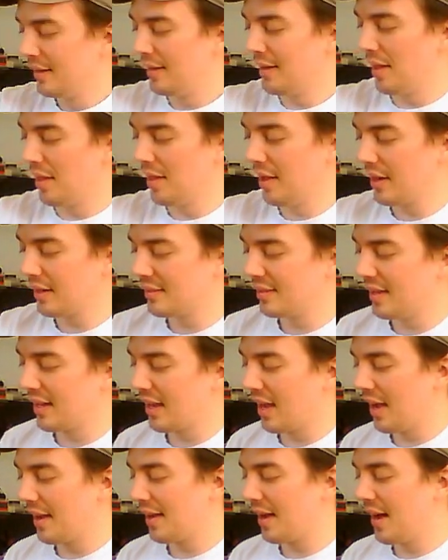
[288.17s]
Now the next
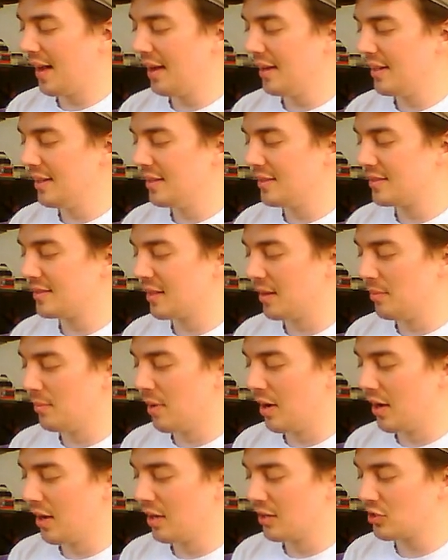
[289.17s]
thing I got is some
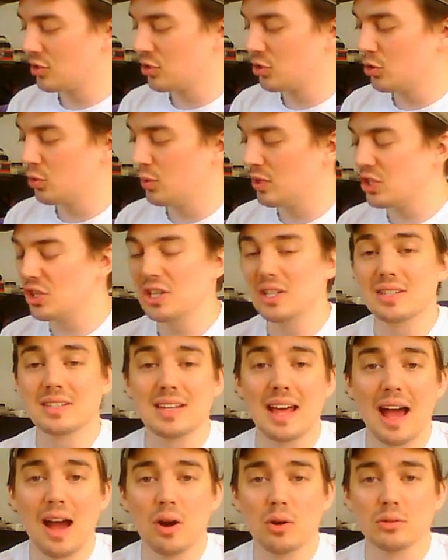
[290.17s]
squishy
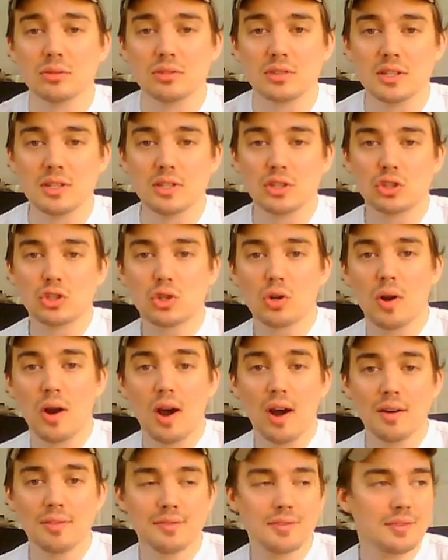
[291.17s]
sounds in the
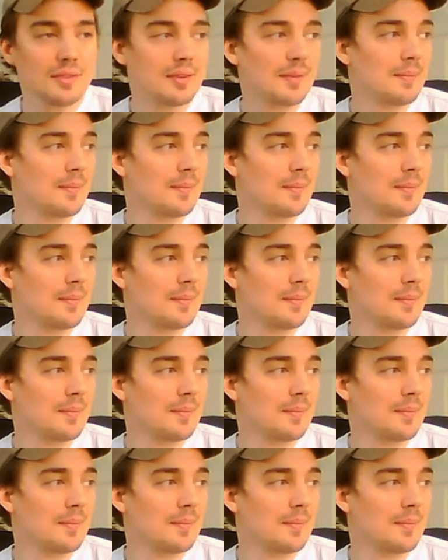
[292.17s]
trough.